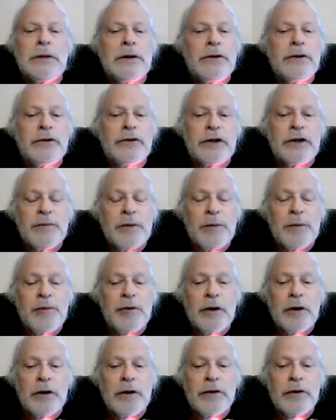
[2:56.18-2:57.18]
And you simply
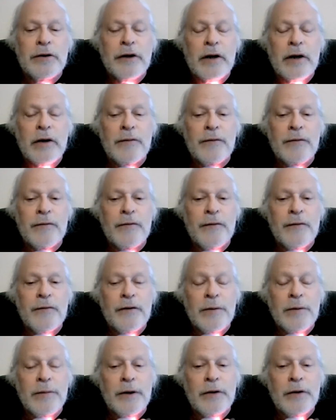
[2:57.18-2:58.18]
put it on your thyroid for
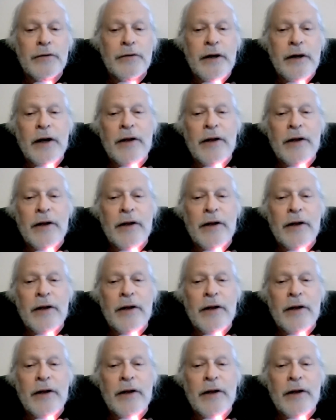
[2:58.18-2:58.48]
15 minutes.